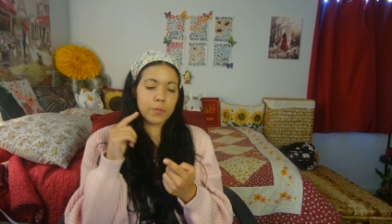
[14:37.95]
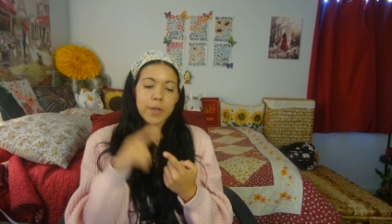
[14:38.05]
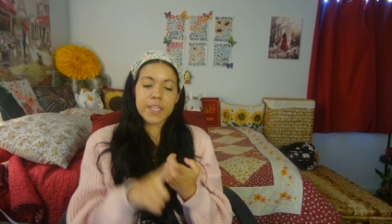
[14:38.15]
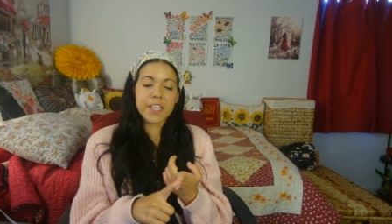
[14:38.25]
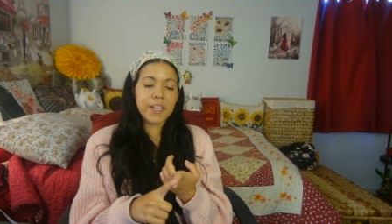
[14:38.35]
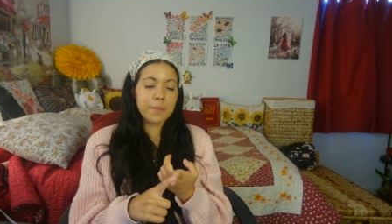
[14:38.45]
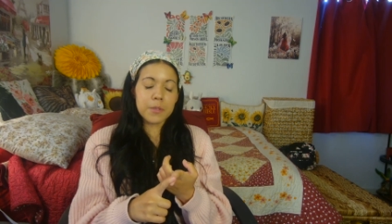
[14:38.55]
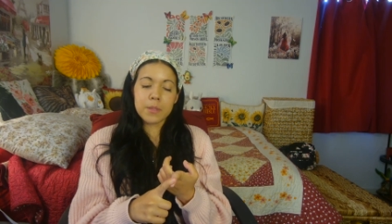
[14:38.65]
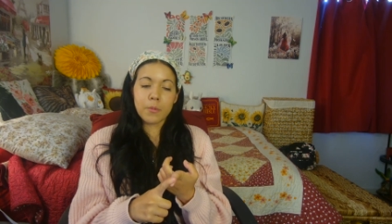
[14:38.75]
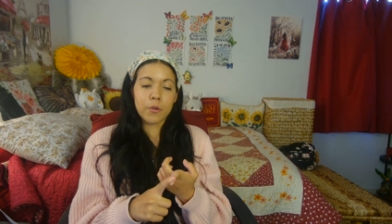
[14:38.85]
waking
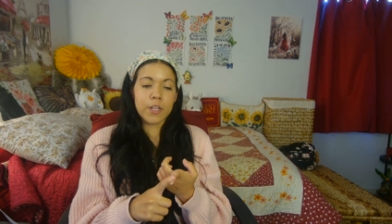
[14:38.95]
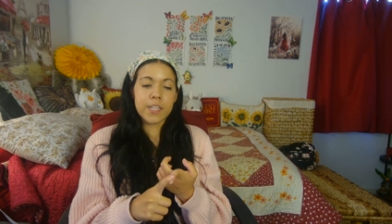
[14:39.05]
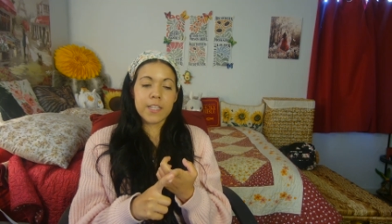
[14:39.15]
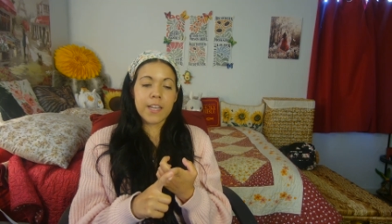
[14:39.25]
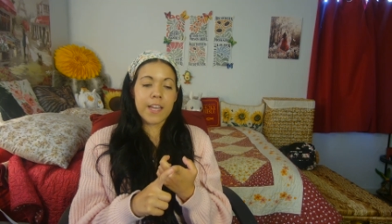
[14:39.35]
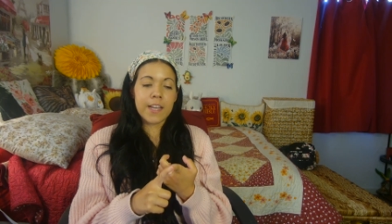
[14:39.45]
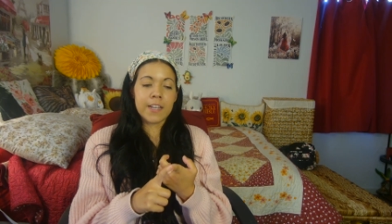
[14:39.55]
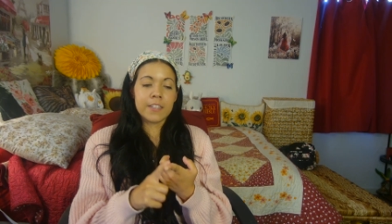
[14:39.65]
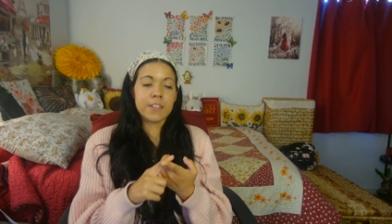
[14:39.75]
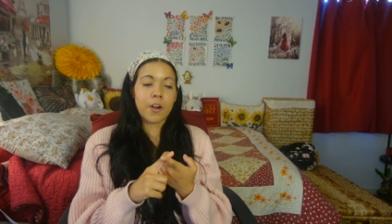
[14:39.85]
up in the morning
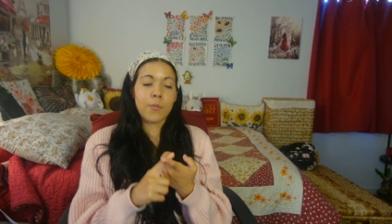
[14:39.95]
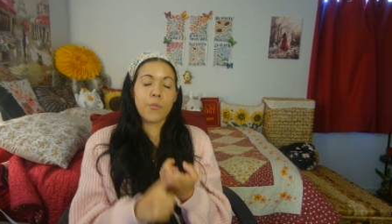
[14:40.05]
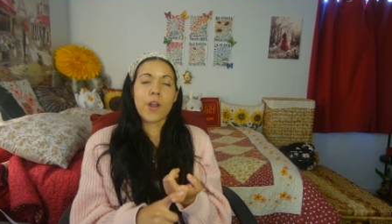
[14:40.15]
and our